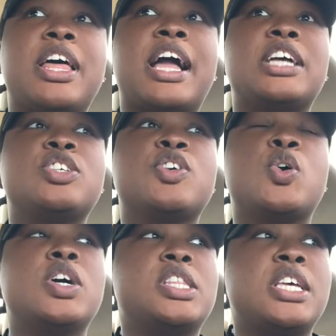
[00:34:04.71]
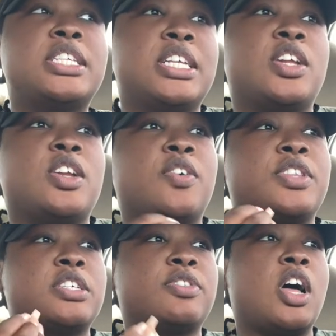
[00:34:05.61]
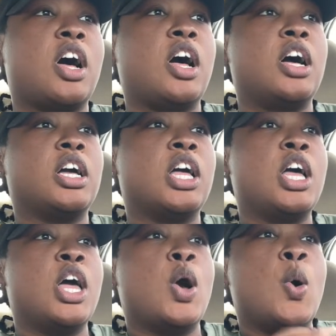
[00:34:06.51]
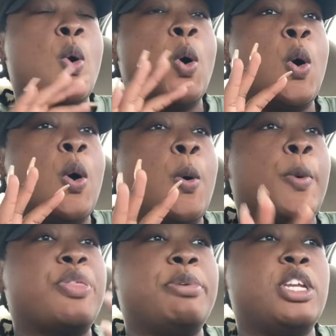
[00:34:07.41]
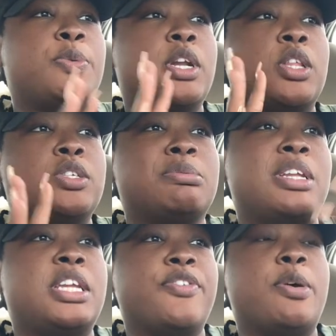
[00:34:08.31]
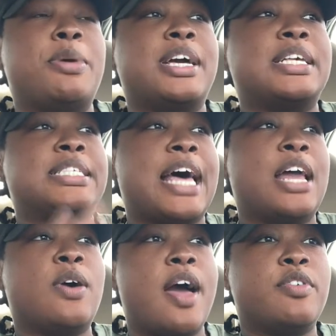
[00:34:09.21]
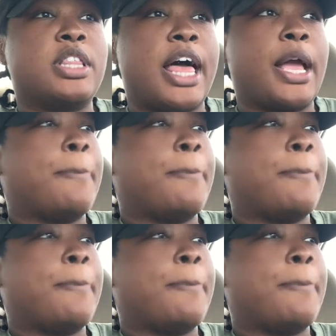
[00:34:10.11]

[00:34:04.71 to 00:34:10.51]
like I should record this and end off this vlog with me doing a little something different. Because I don't ever, like,